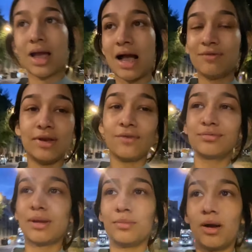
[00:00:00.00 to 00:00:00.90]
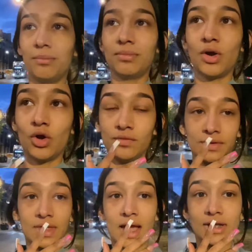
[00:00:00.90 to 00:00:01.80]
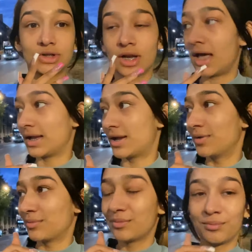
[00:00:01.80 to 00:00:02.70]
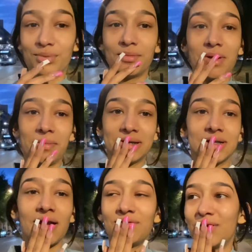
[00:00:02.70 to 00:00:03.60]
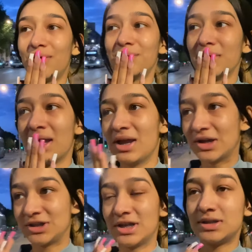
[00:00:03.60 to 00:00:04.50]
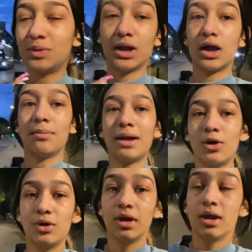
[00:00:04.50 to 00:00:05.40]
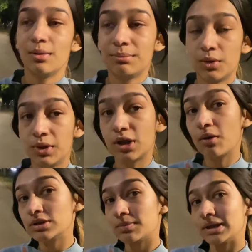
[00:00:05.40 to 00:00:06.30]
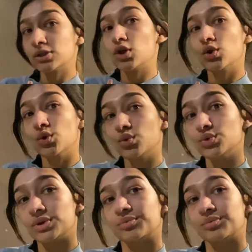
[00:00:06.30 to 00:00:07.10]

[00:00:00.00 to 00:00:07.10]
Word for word: I've left my mum over there to like put my bed together because she doesn't want to come out. But we're going to McDonald's.